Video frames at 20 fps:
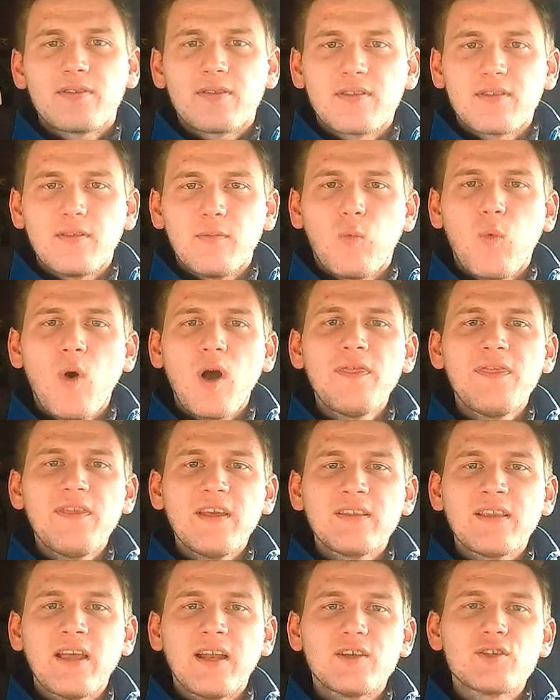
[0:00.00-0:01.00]
The one
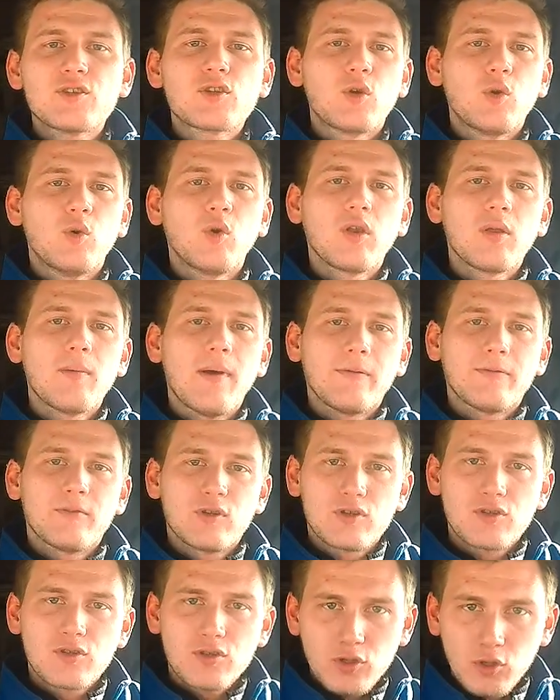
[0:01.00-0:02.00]
thing that is cool about the
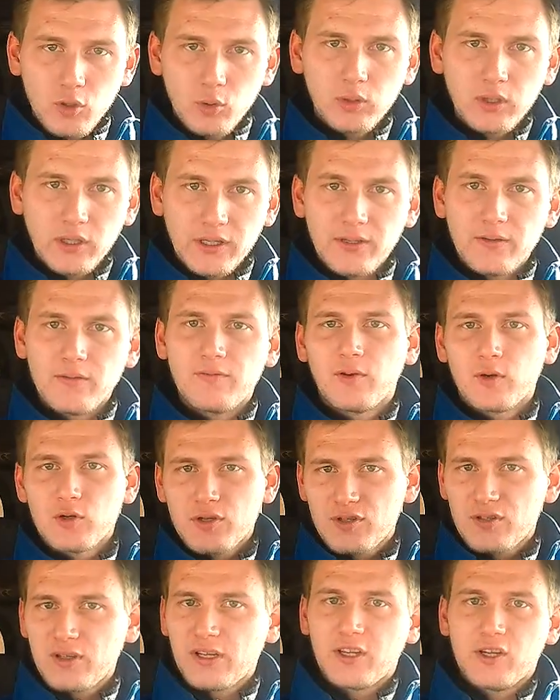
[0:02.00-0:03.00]
schoolie
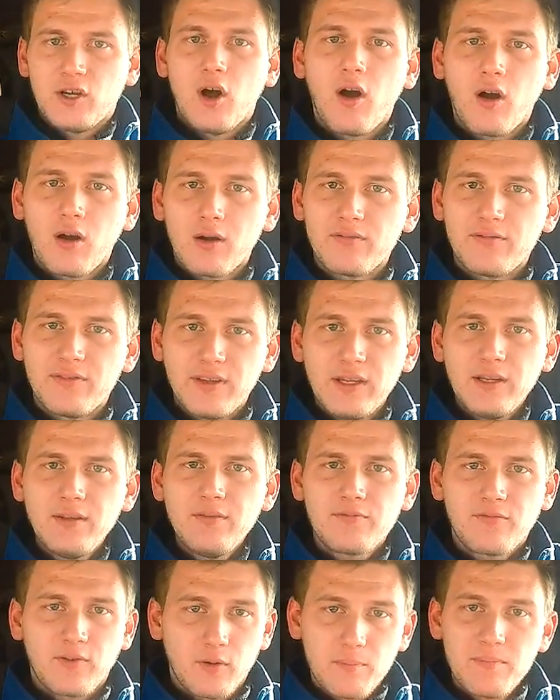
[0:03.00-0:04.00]
versus like an
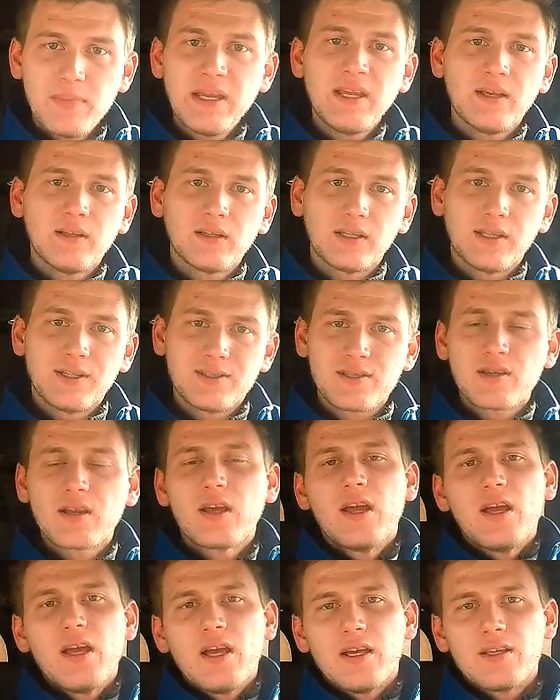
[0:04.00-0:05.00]
RV, for me at least,
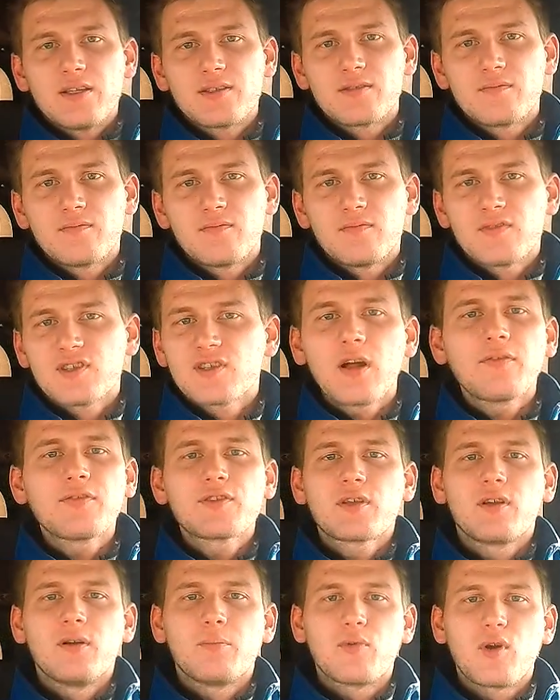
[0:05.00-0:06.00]
is stuff's
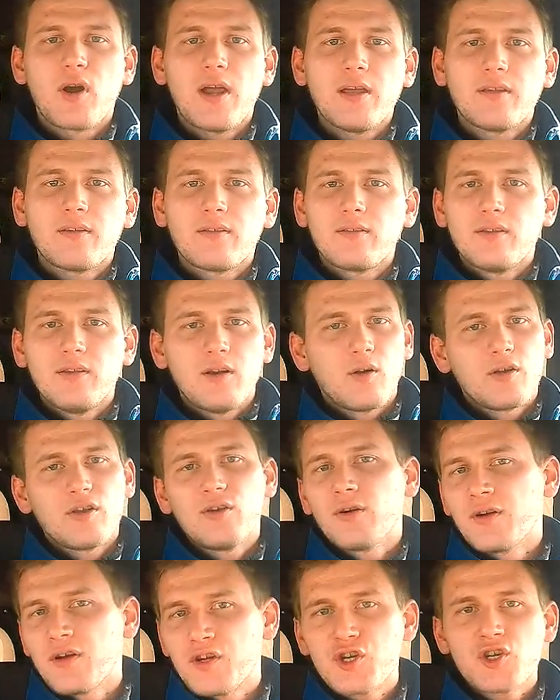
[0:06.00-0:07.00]
gonna break. You know,
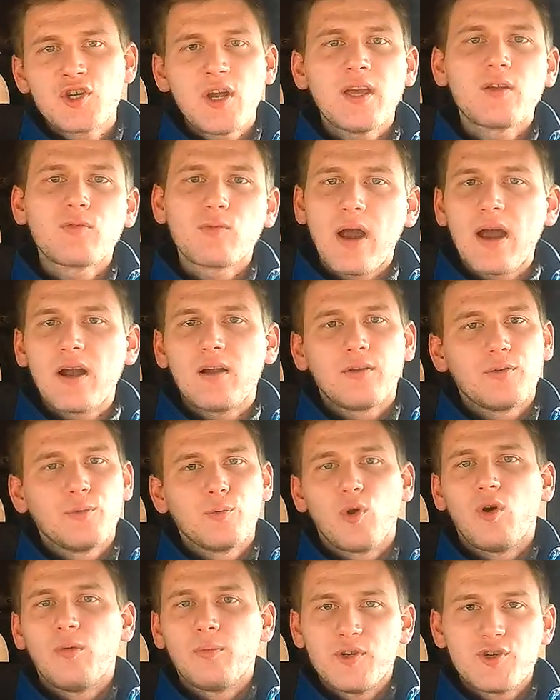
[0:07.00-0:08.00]
you're in a shake, rattle, and
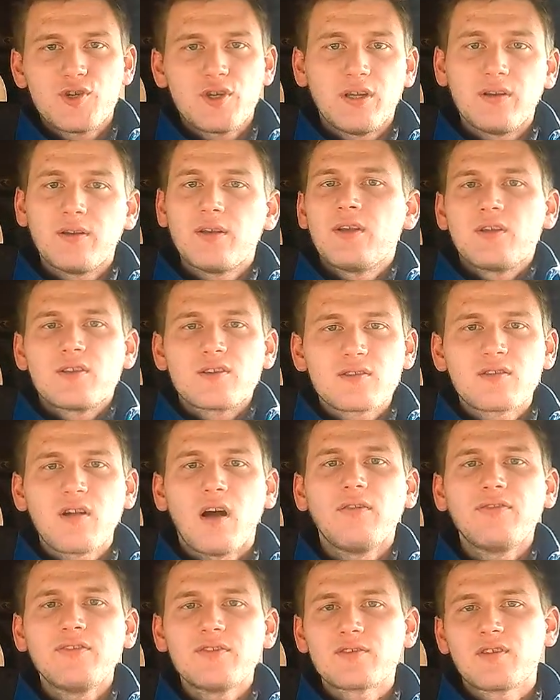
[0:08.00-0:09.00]
roll machine.
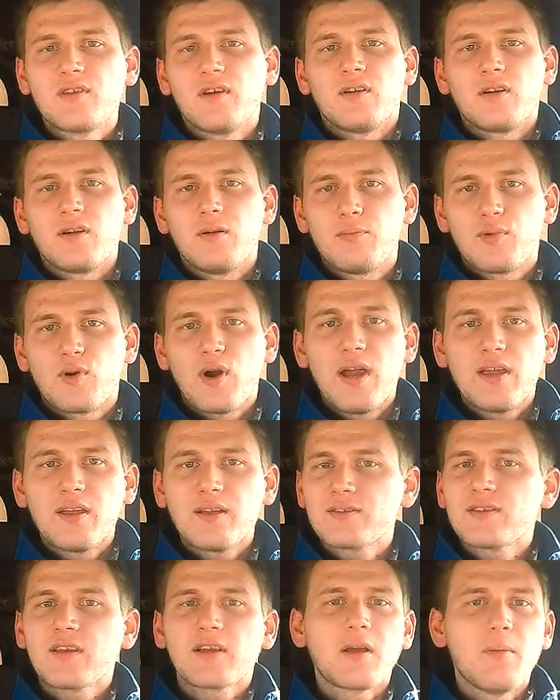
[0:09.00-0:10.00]
Stuff is gonna break.
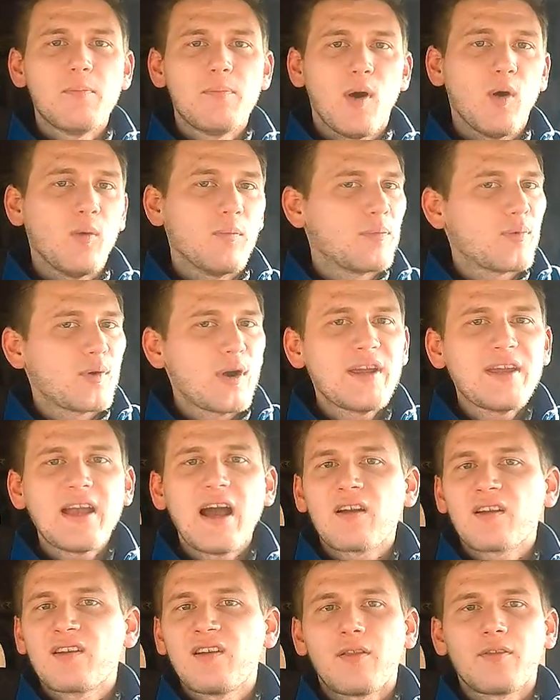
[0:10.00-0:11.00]
It's like a boat. Break
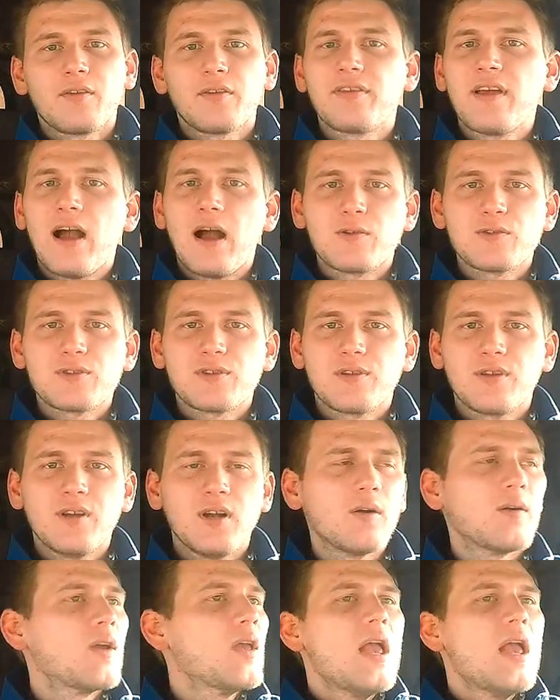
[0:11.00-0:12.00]
out another 1,000, you
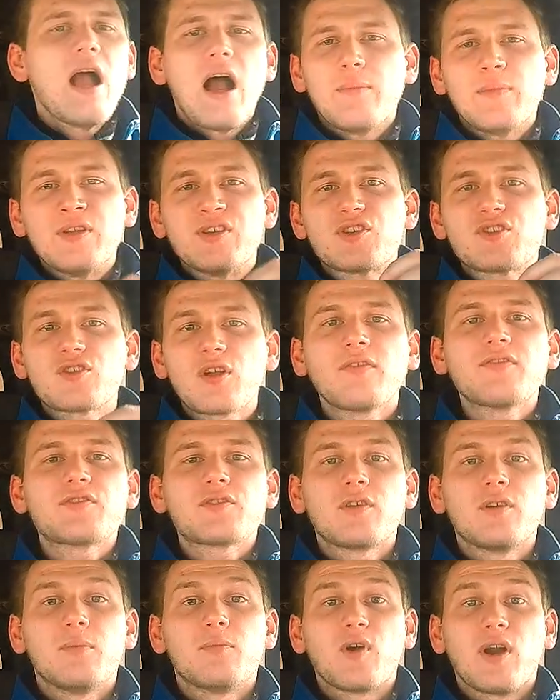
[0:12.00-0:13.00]
know? I mean, stuff's
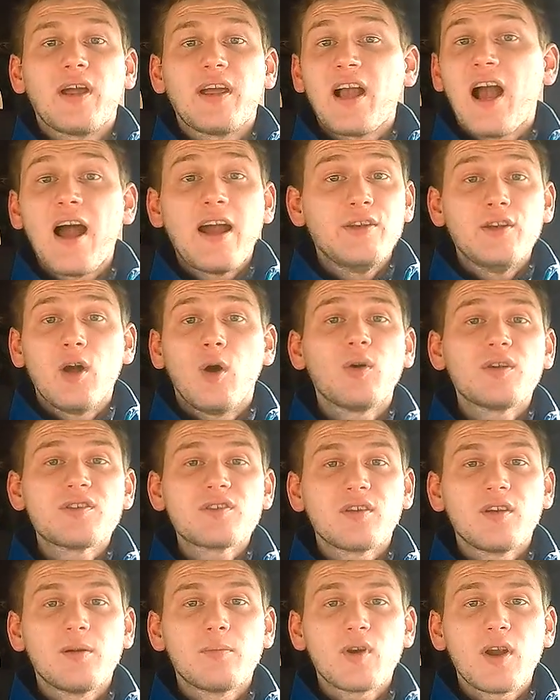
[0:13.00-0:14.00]
gonna break. I know it's
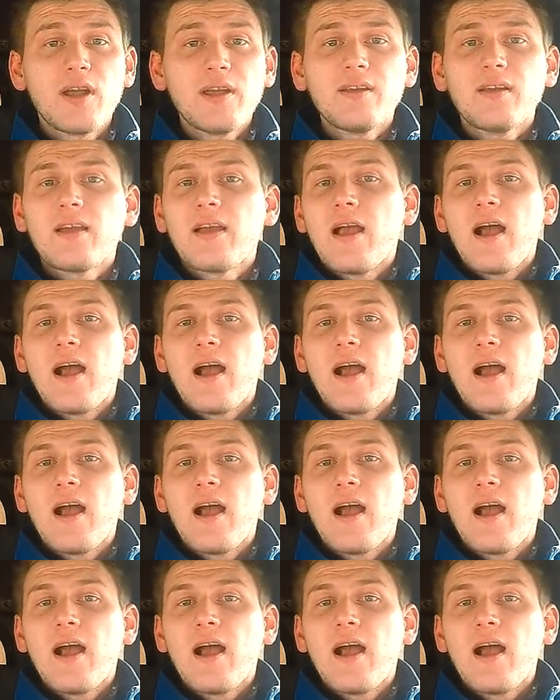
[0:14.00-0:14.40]
gonna break.